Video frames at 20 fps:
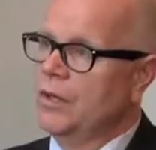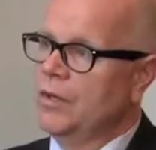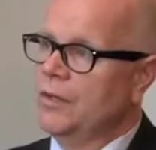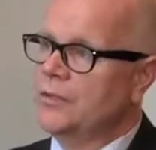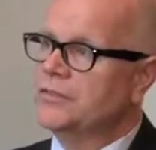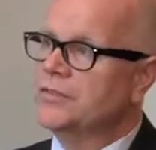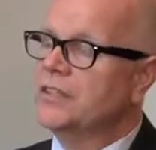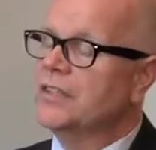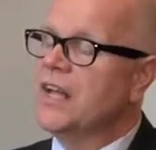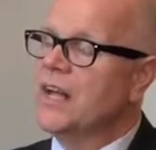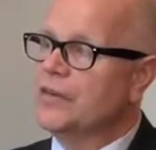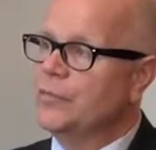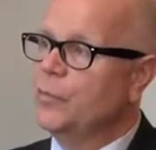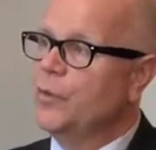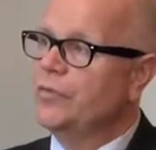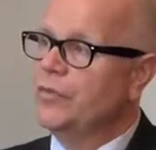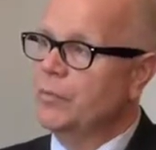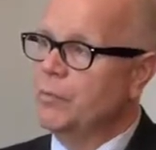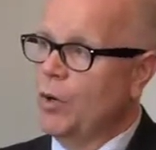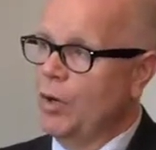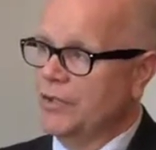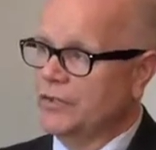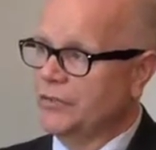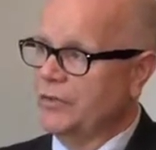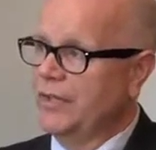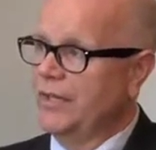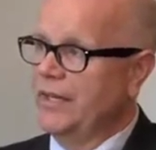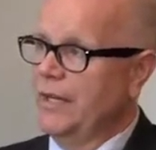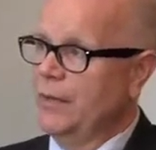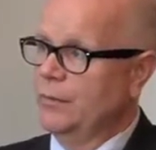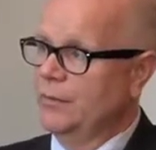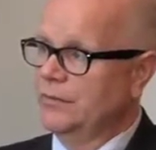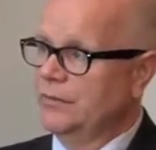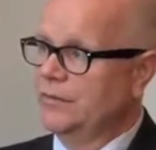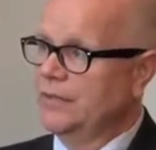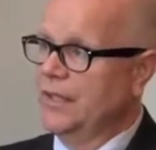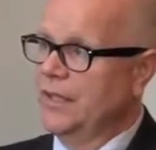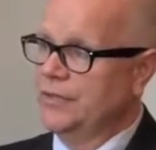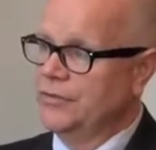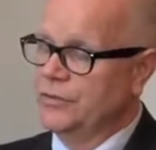There's a lot of moving parts right now,
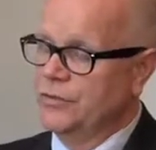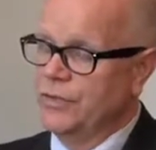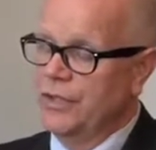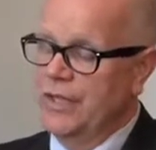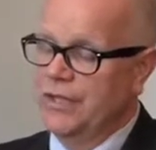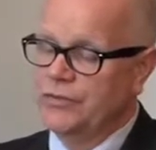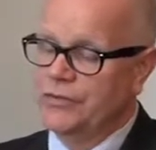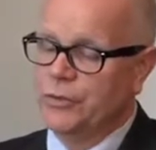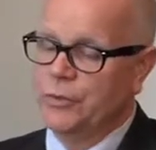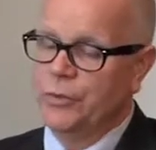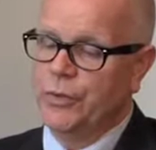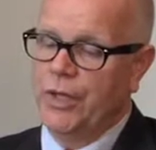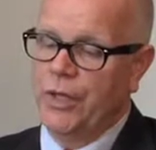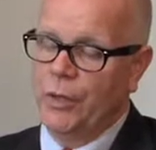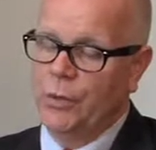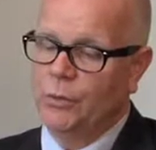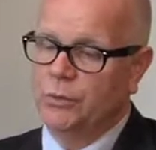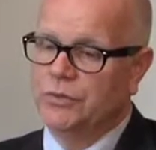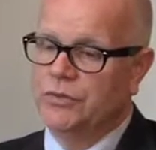as you know.